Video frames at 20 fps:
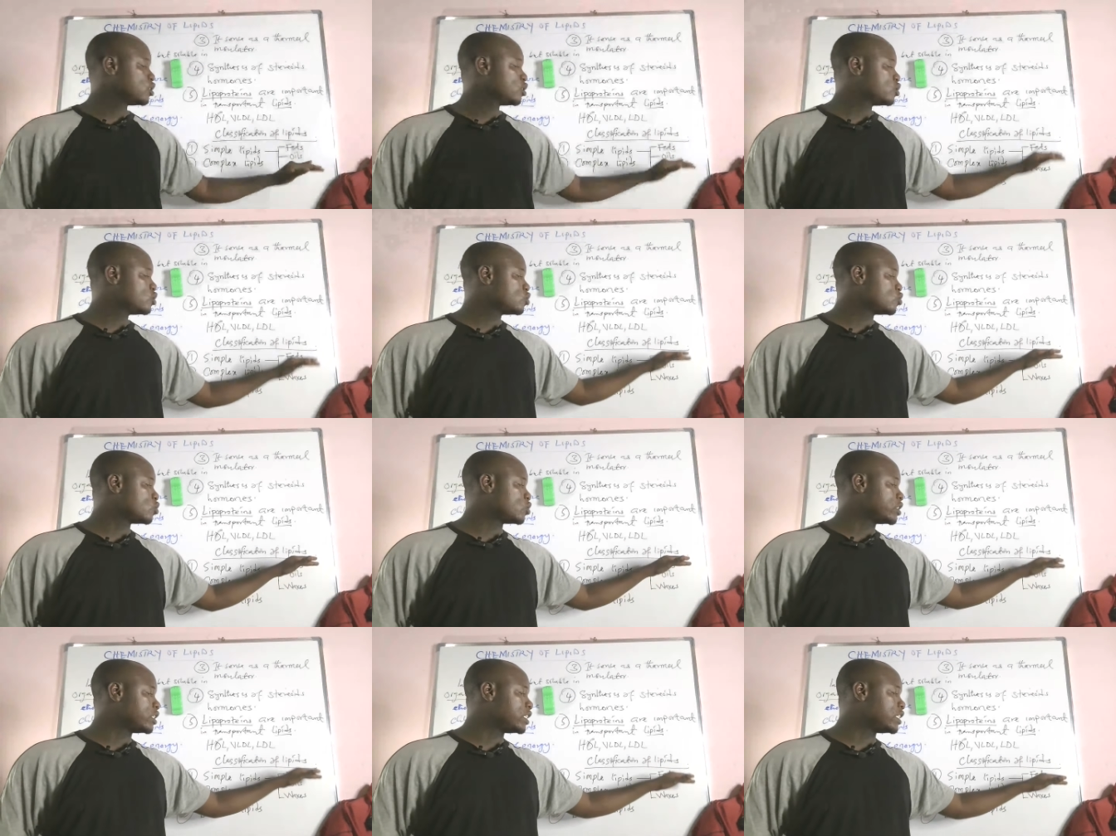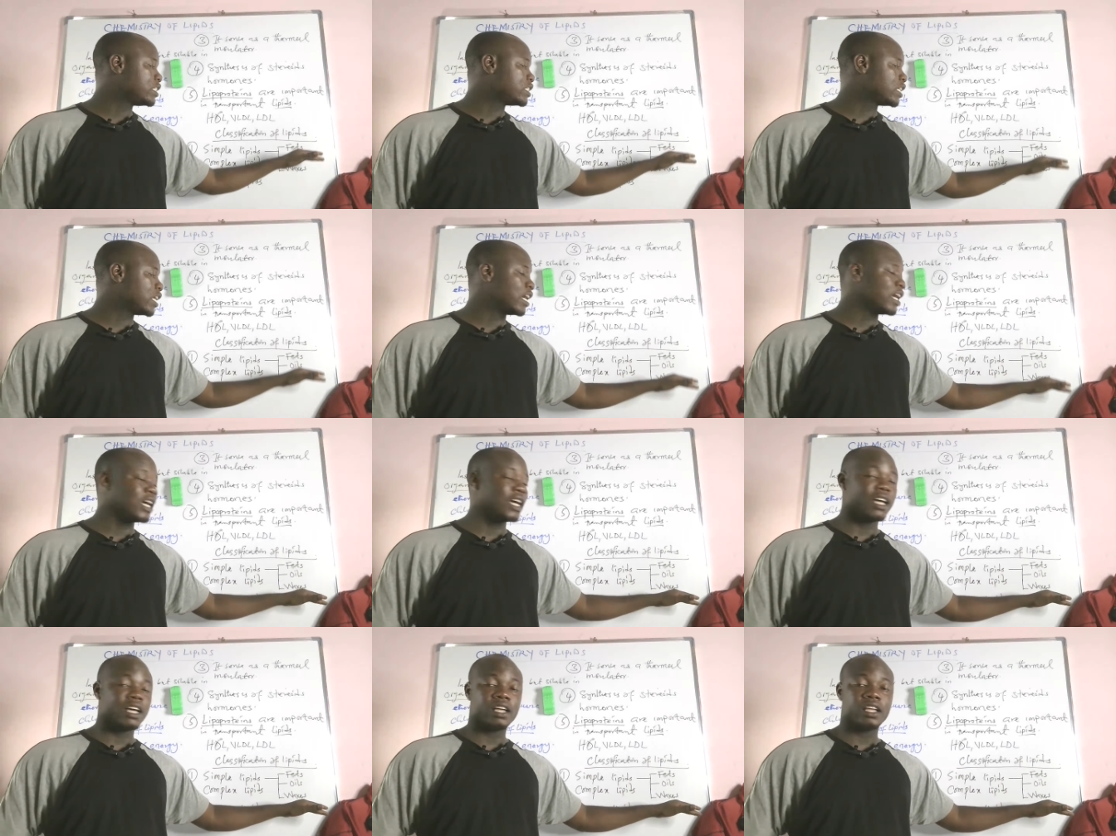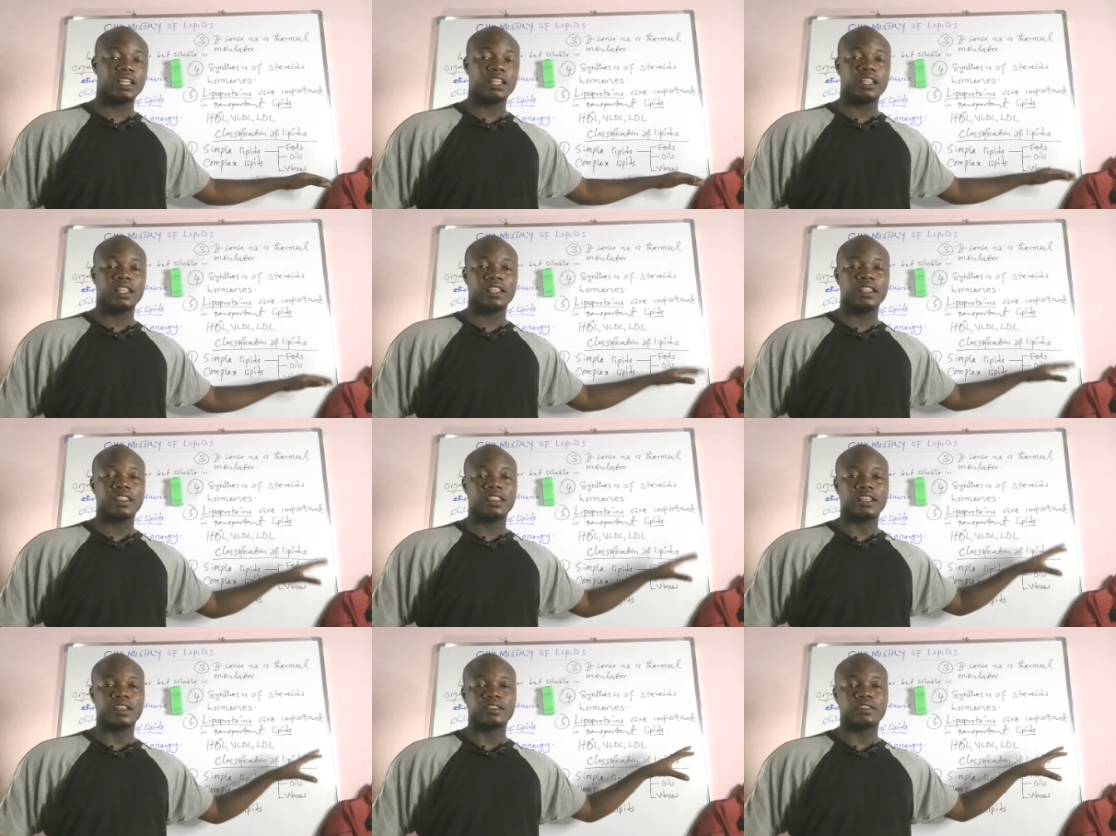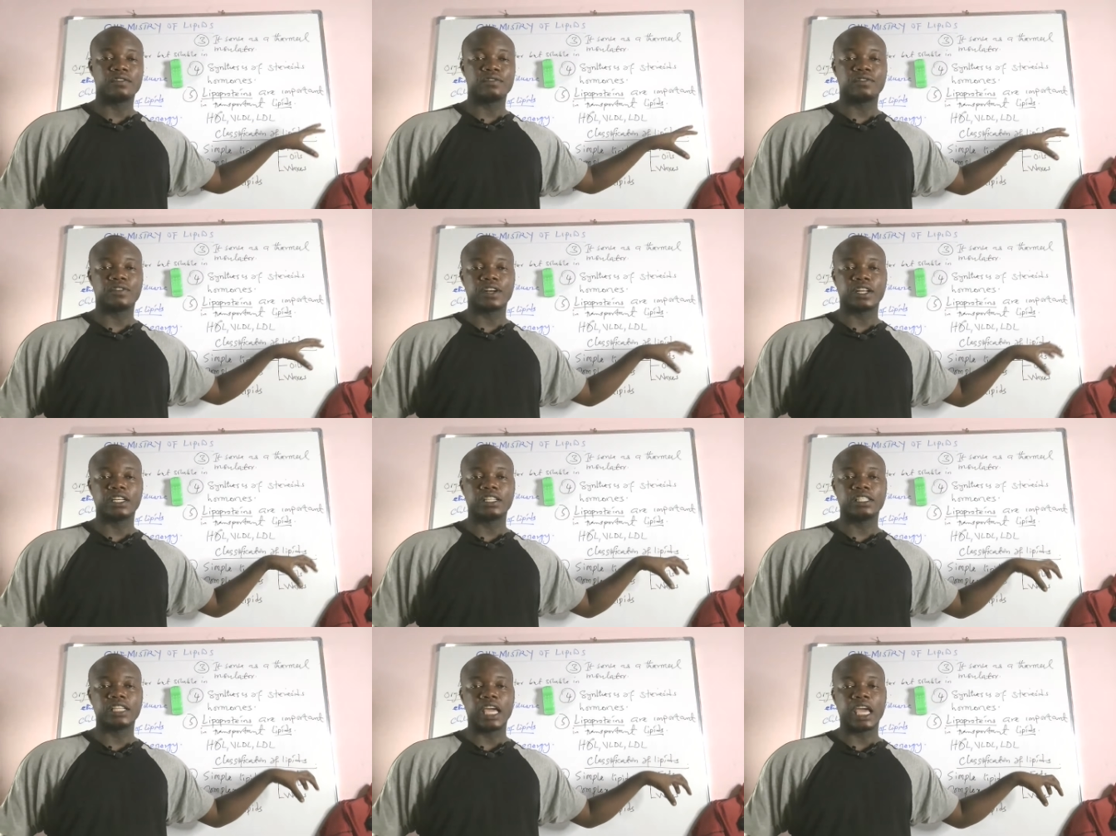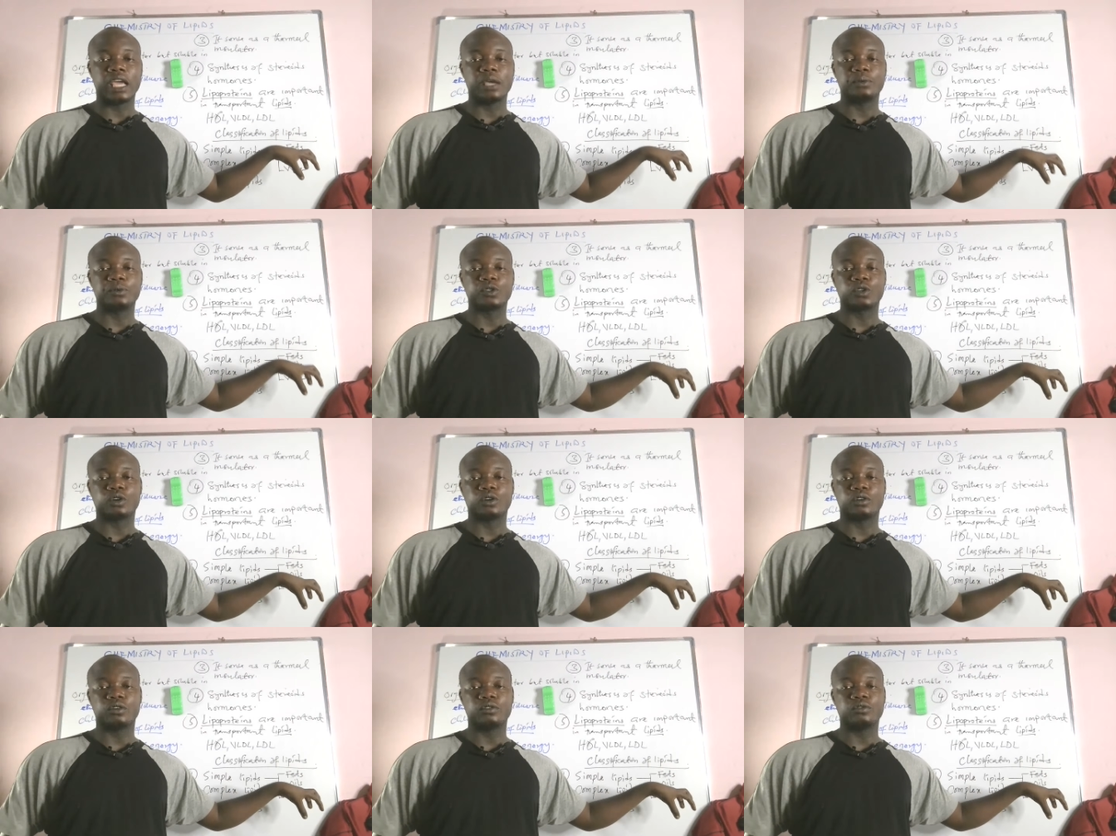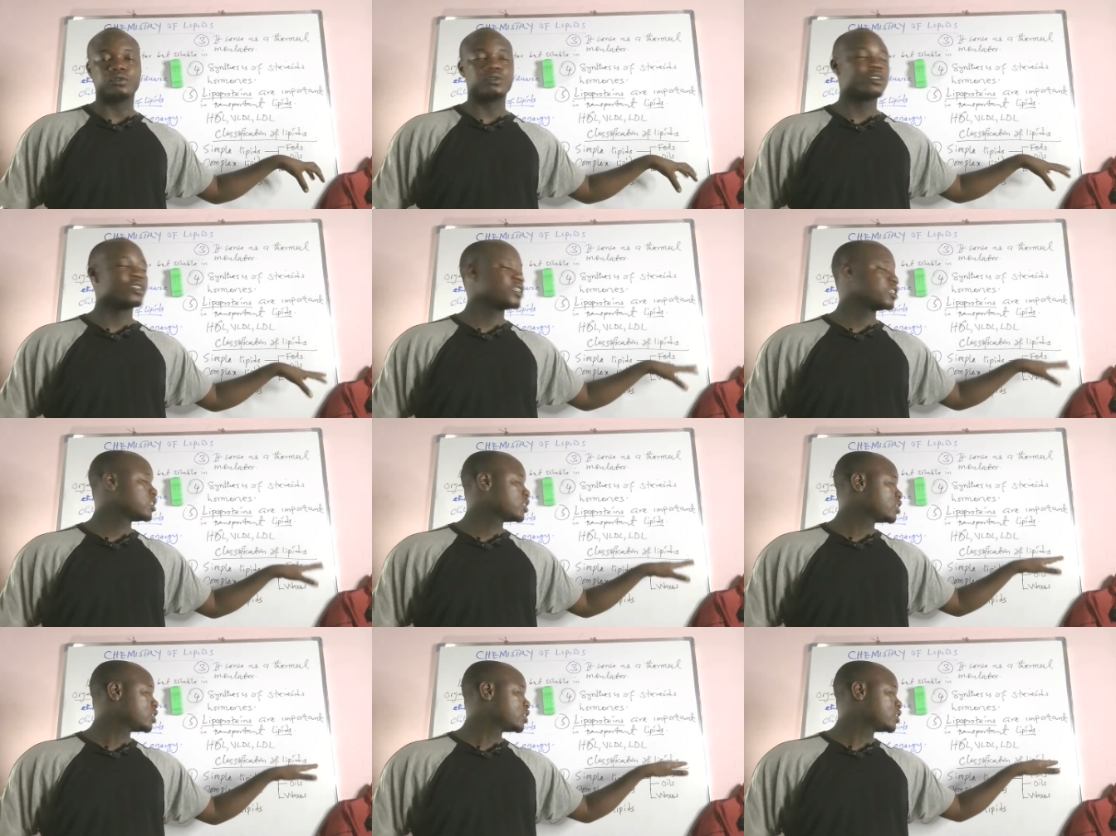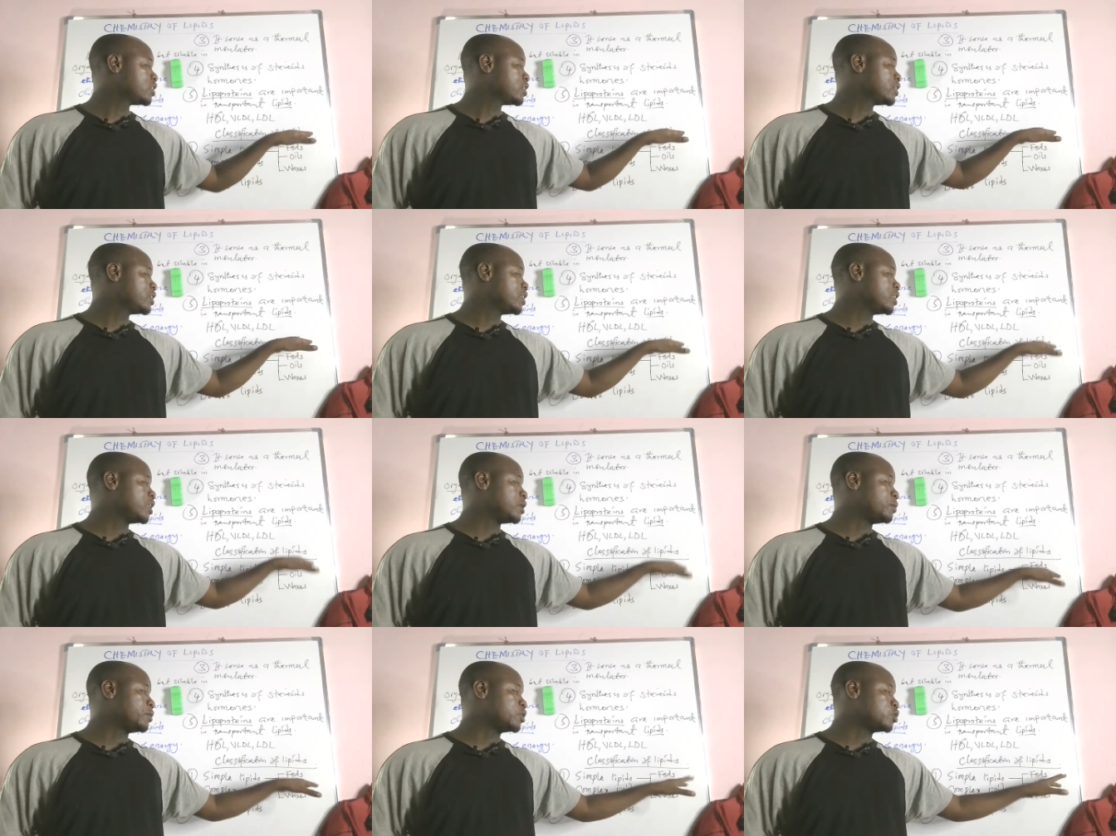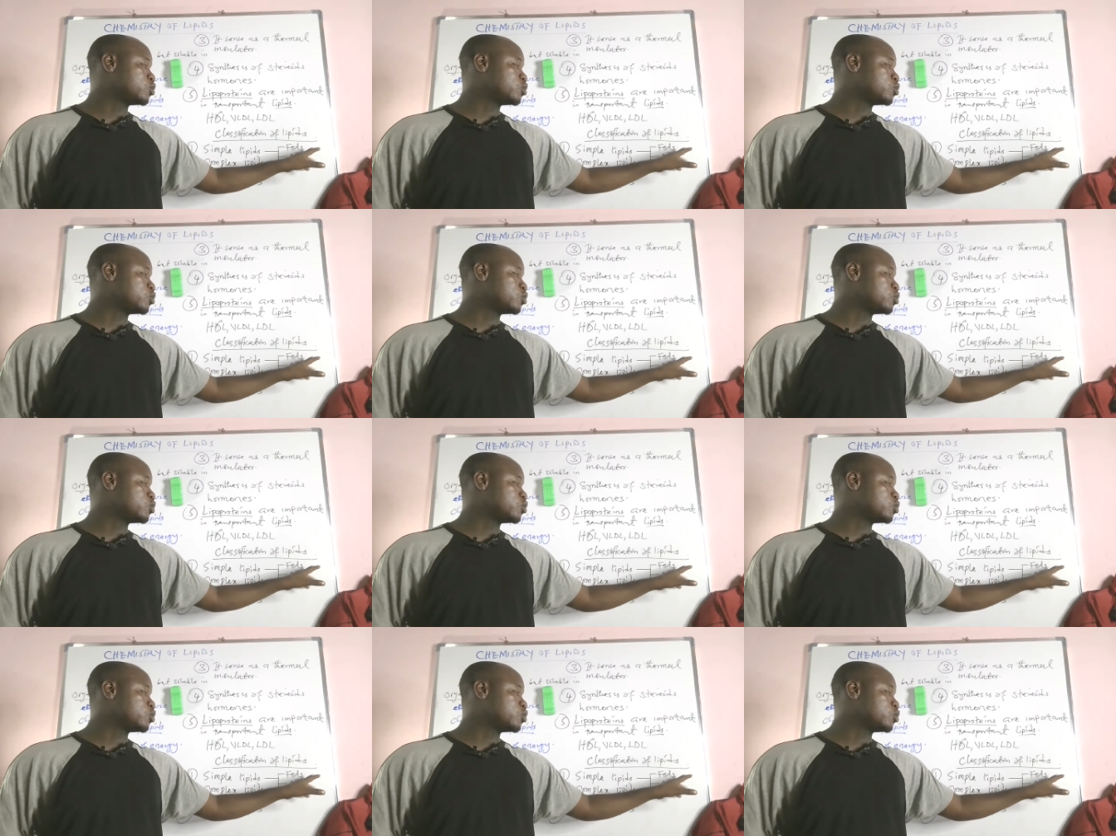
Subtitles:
So these are the different types of lipids.